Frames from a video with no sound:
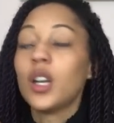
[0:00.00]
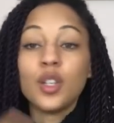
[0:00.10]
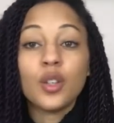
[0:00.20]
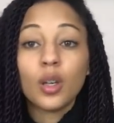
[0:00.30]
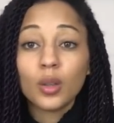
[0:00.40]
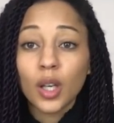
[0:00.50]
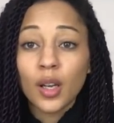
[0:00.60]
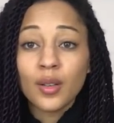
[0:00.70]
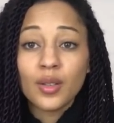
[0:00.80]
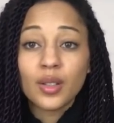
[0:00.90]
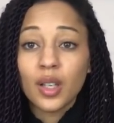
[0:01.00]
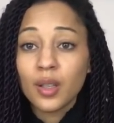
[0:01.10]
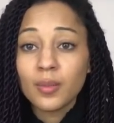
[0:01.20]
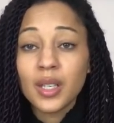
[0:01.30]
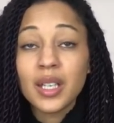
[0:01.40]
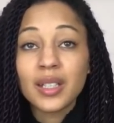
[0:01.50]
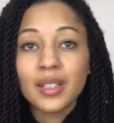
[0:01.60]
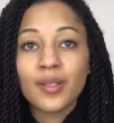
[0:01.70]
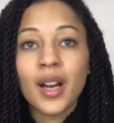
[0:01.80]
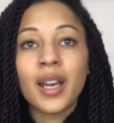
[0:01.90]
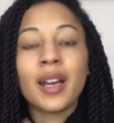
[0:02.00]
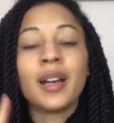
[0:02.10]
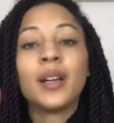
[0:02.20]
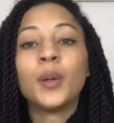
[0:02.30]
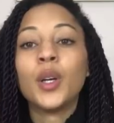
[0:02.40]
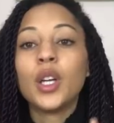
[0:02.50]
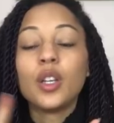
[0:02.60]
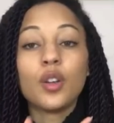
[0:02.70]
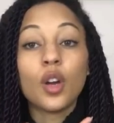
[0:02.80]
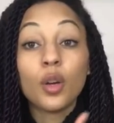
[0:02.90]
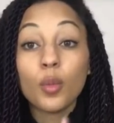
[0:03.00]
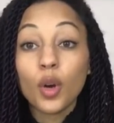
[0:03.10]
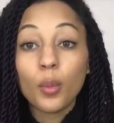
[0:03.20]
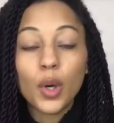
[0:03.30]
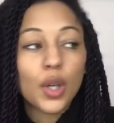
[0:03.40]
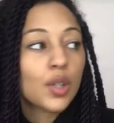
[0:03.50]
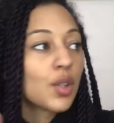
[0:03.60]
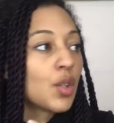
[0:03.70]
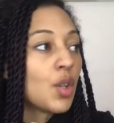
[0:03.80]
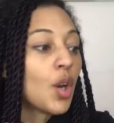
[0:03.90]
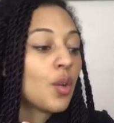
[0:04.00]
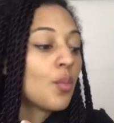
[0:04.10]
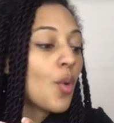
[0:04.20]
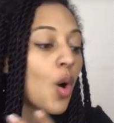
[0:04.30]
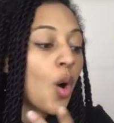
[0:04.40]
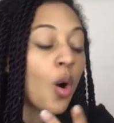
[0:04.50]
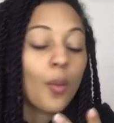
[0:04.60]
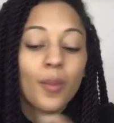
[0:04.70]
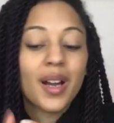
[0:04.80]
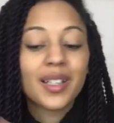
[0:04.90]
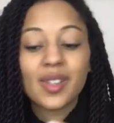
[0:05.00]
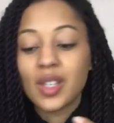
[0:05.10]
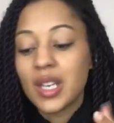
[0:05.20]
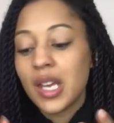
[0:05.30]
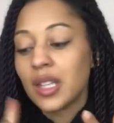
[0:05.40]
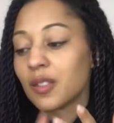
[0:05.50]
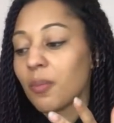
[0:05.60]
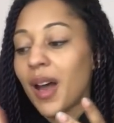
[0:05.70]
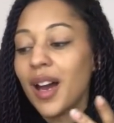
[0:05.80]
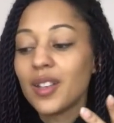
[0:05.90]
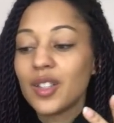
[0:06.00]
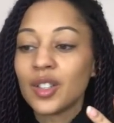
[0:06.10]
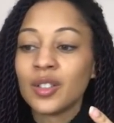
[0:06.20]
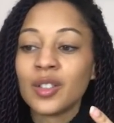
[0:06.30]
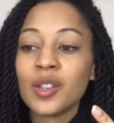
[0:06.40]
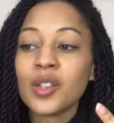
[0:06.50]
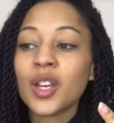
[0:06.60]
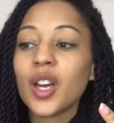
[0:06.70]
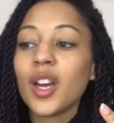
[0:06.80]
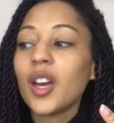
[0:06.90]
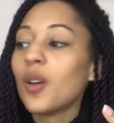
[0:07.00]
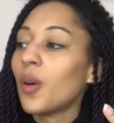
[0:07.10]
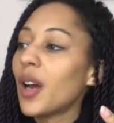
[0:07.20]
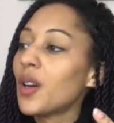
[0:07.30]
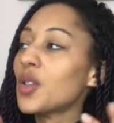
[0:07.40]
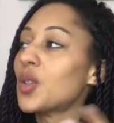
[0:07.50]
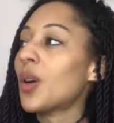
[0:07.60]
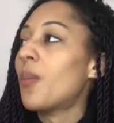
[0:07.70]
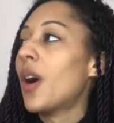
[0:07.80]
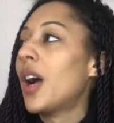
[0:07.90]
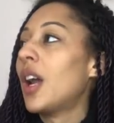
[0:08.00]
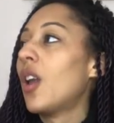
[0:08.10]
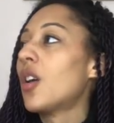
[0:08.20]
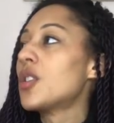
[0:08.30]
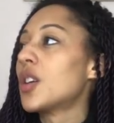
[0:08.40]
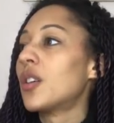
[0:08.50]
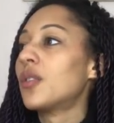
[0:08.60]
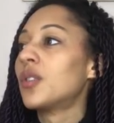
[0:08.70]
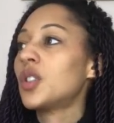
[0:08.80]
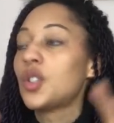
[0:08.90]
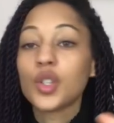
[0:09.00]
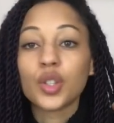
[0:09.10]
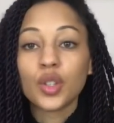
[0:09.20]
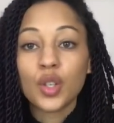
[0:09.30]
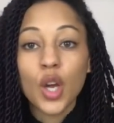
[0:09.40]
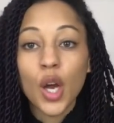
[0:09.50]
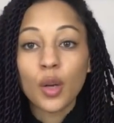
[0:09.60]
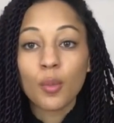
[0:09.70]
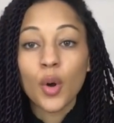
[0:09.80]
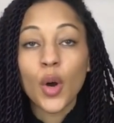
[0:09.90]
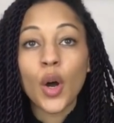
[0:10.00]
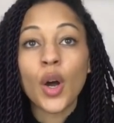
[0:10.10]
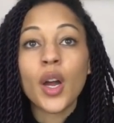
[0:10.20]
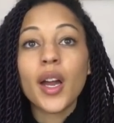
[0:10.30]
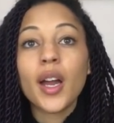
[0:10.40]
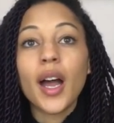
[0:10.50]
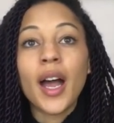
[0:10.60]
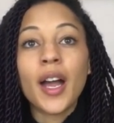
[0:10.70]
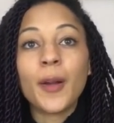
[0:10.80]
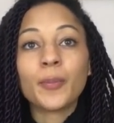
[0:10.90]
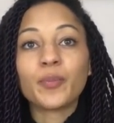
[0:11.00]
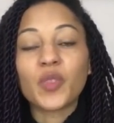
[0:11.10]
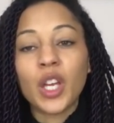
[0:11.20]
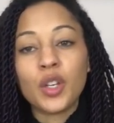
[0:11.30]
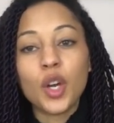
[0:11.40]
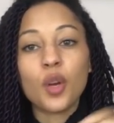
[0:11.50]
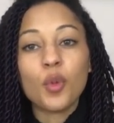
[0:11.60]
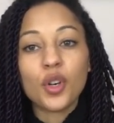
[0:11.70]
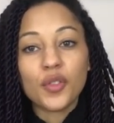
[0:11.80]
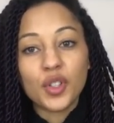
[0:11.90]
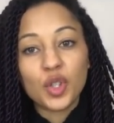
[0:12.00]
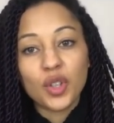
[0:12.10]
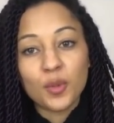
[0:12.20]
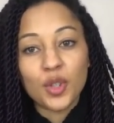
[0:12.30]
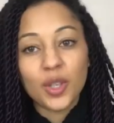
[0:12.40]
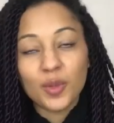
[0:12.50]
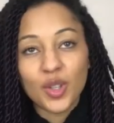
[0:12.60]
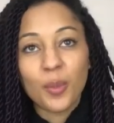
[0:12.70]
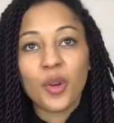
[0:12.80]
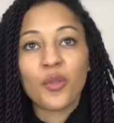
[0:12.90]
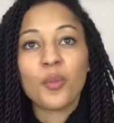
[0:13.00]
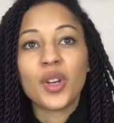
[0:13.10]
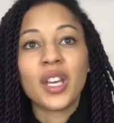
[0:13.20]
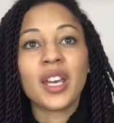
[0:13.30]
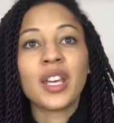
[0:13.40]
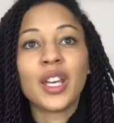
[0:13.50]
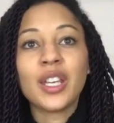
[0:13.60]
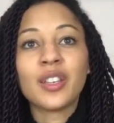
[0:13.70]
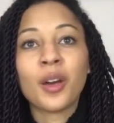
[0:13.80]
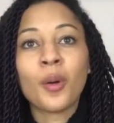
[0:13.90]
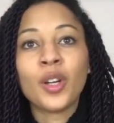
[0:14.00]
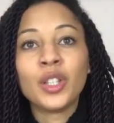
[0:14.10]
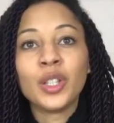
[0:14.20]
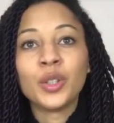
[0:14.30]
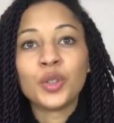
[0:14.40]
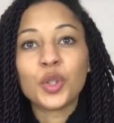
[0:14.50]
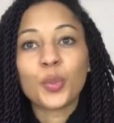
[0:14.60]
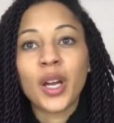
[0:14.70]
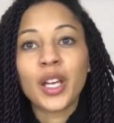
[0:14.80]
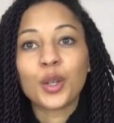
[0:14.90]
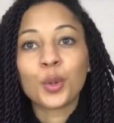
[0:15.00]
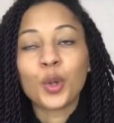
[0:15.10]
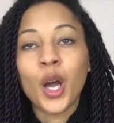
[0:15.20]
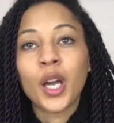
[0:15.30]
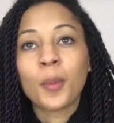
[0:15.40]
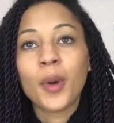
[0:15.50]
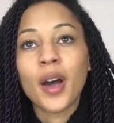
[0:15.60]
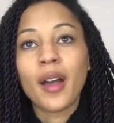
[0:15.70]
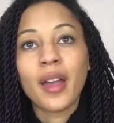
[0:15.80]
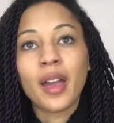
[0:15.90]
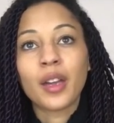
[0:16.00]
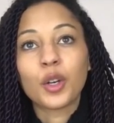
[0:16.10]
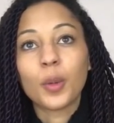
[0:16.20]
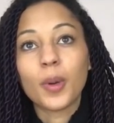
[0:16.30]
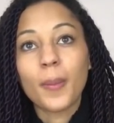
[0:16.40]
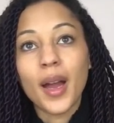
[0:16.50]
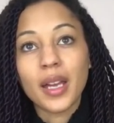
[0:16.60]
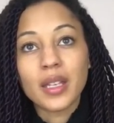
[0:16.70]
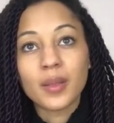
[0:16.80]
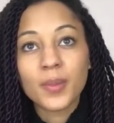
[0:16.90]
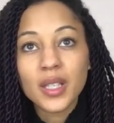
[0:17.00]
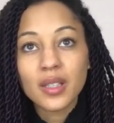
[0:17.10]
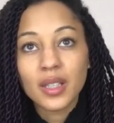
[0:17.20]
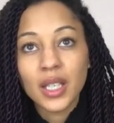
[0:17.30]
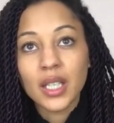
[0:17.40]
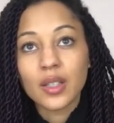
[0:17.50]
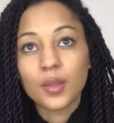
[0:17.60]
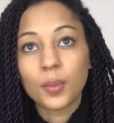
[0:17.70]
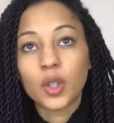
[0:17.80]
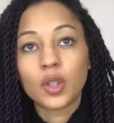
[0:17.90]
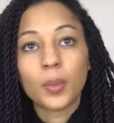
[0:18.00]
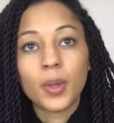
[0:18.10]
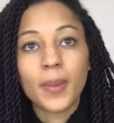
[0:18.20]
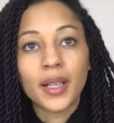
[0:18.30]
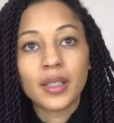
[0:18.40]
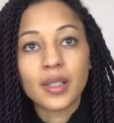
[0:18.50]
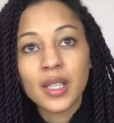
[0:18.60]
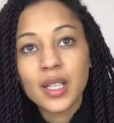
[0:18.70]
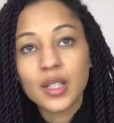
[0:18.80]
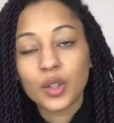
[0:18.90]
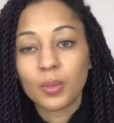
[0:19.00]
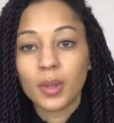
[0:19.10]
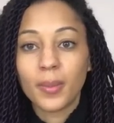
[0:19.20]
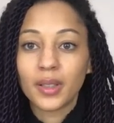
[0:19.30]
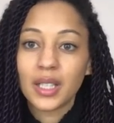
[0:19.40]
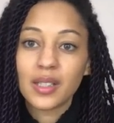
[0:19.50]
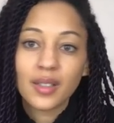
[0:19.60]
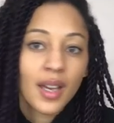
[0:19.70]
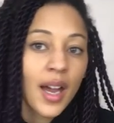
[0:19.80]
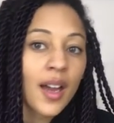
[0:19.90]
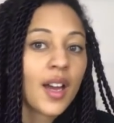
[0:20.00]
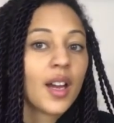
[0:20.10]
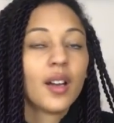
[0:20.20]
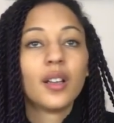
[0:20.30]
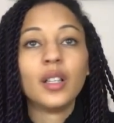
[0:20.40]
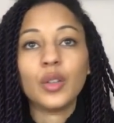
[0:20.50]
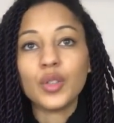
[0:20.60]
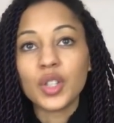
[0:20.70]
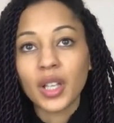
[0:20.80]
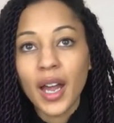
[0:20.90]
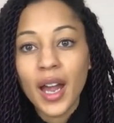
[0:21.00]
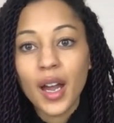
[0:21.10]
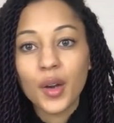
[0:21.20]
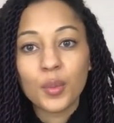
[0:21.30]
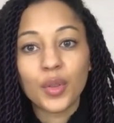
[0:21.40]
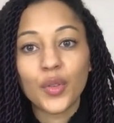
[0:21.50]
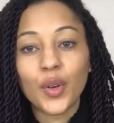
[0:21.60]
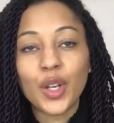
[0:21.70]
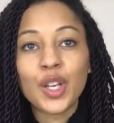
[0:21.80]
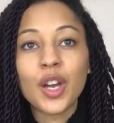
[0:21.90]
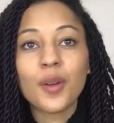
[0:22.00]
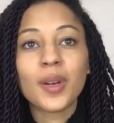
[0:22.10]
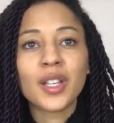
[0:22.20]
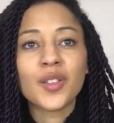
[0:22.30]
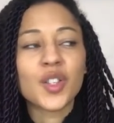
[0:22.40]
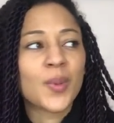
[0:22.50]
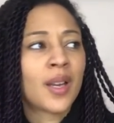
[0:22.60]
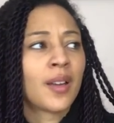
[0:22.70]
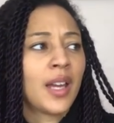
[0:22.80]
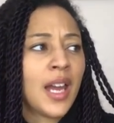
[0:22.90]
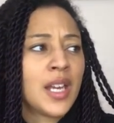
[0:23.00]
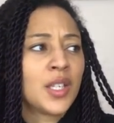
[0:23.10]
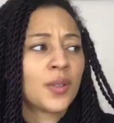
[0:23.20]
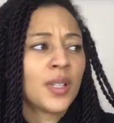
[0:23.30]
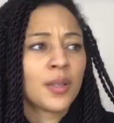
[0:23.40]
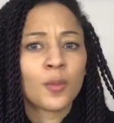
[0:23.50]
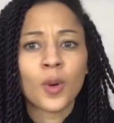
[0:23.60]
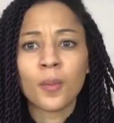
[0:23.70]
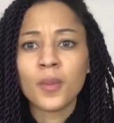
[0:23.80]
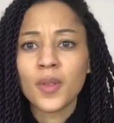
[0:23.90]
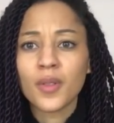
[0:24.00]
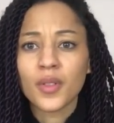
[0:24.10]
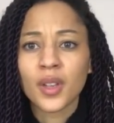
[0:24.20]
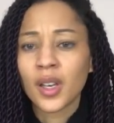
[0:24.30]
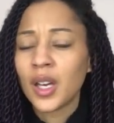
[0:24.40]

No clothes. Don't need any right now. No more books. No more magazines, patterns. What else do I buy a lot of? just no more. Um, and no more of the drip, drip, drip of money, you know, on your lunch break, going and buying a couple of packets of biscuits, a couple of packets of this, a couple of packets of that, lunching out, and before you know it, you spent like eighty quid in one month.